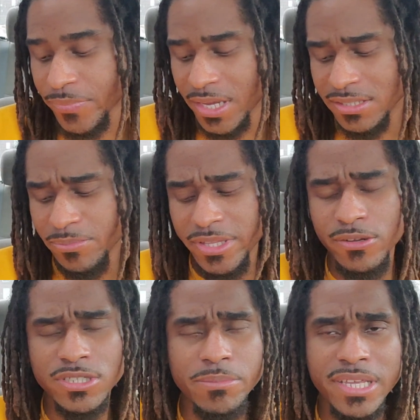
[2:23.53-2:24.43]
Because
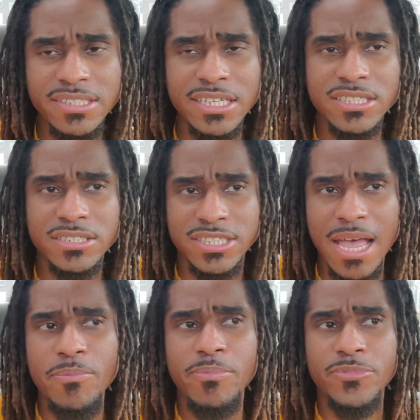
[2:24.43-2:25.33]
there's some things that
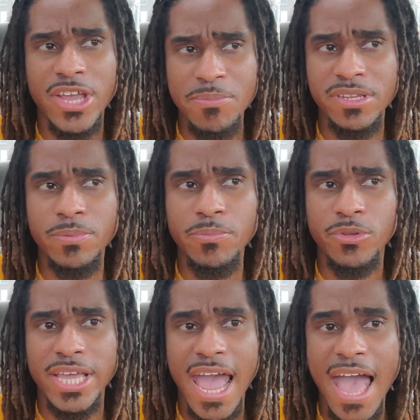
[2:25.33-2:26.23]
Japanese people,
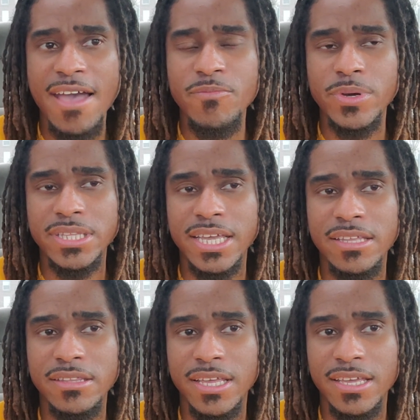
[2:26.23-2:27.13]
they have, but
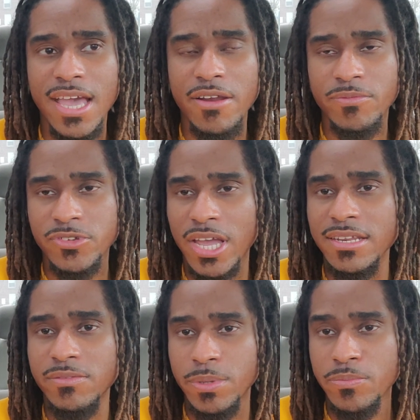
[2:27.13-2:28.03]
they got it from
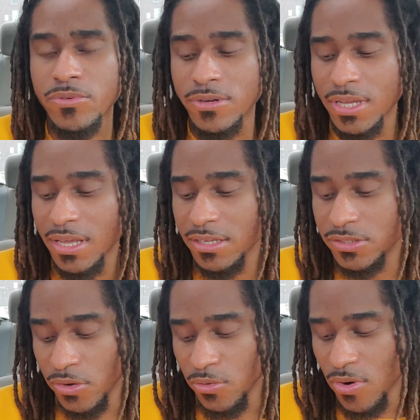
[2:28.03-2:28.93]
Chinese people.
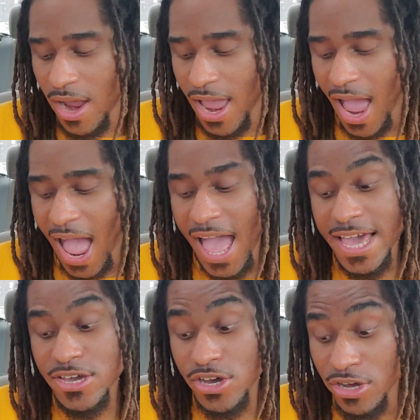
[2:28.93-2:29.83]
So
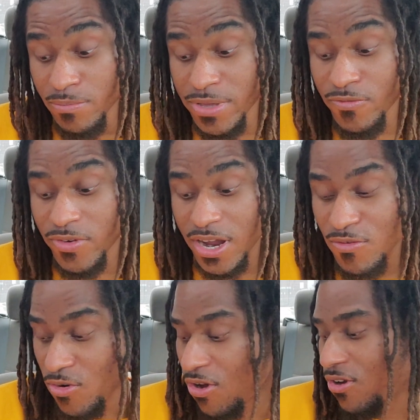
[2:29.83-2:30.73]
I could be very
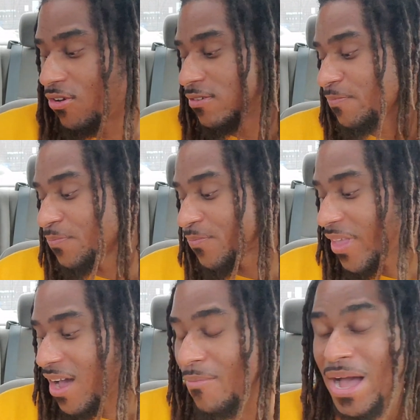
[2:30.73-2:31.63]
wrong
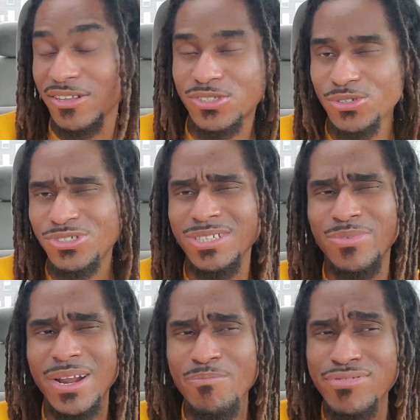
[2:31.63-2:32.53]
about sushi,
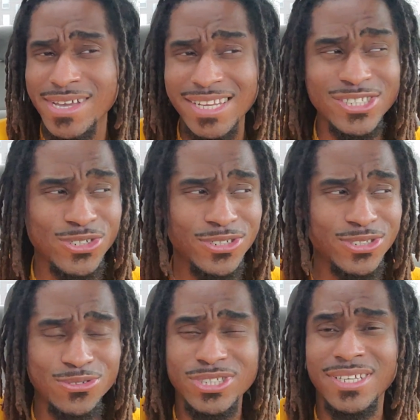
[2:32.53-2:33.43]
but I'm pretty sure
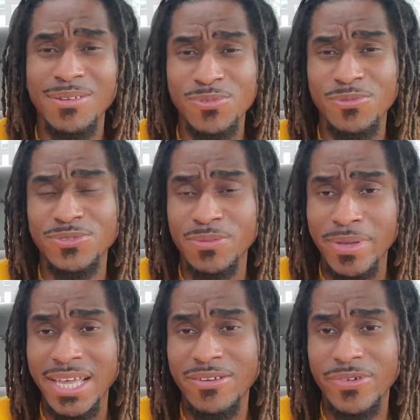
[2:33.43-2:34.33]
sushi comes from
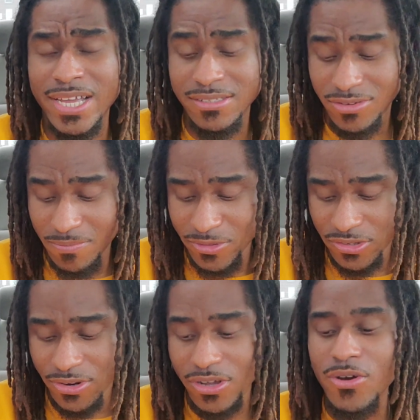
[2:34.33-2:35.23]
Japan, right? So I'm
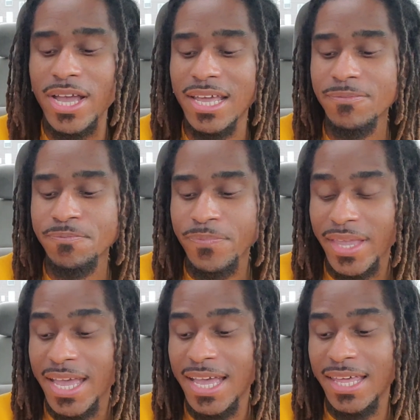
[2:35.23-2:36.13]
just gonna go ahead
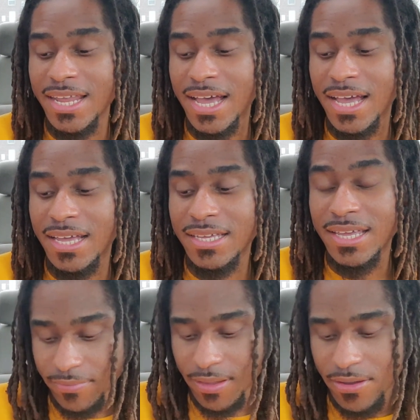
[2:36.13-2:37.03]
and
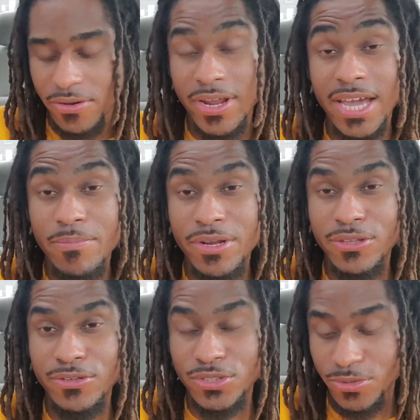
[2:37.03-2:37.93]
hold on, I gotta put a
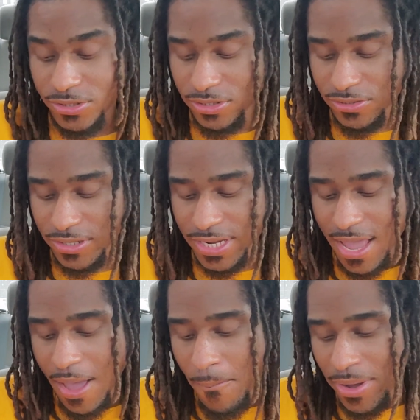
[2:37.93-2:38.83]
little soy sauce on it.
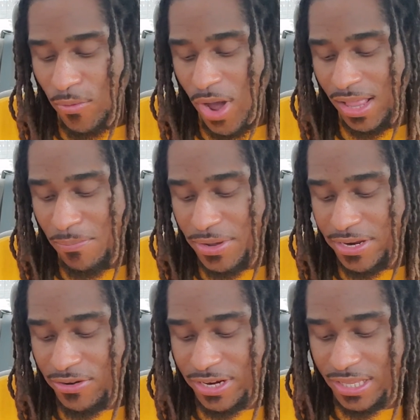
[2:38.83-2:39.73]
But while I'm
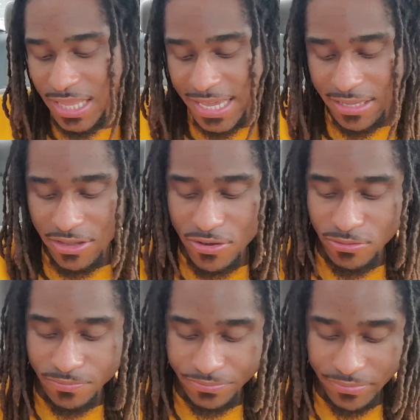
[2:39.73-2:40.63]
putting it on it, like, yo,
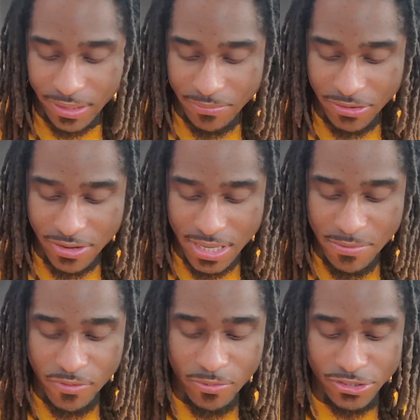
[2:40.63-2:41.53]
I'm just gonna keep
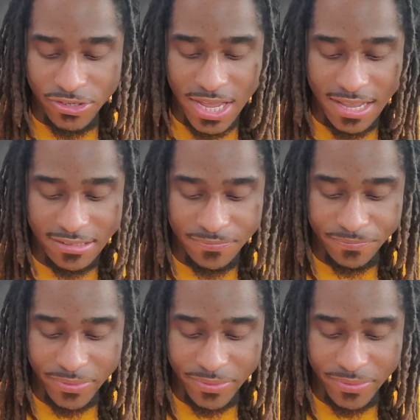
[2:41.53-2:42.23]
it real with you guys.